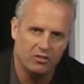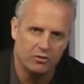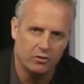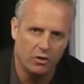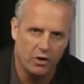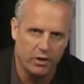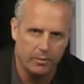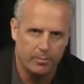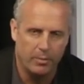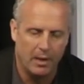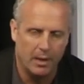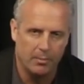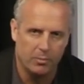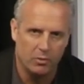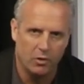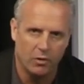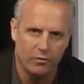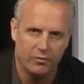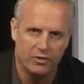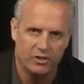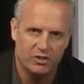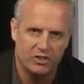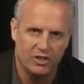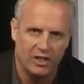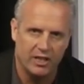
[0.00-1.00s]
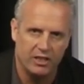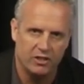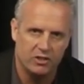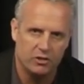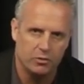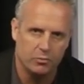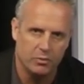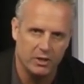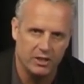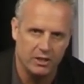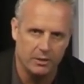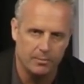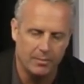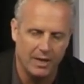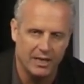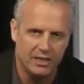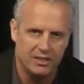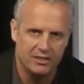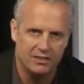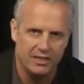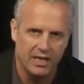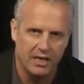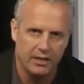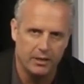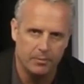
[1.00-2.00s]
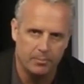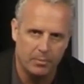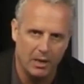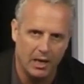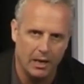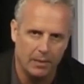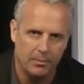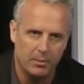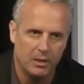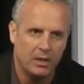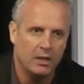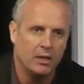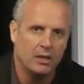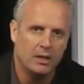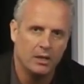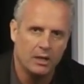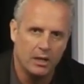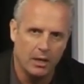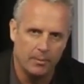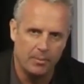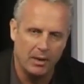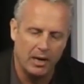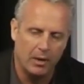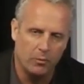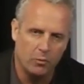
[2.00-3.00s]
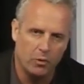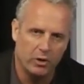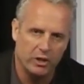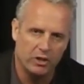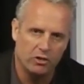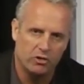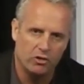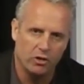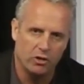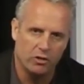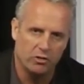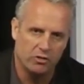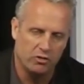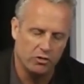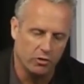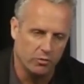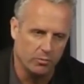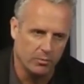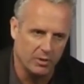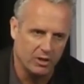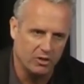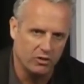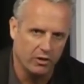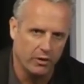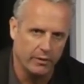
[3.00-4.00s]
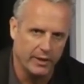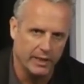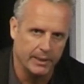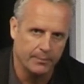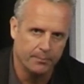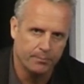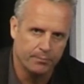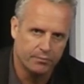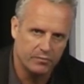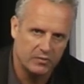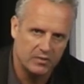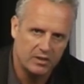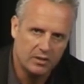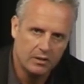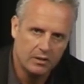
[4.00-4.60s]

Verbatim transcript: It's not a pub conversation with your mates down the pub about what you should or shouldn't be doing.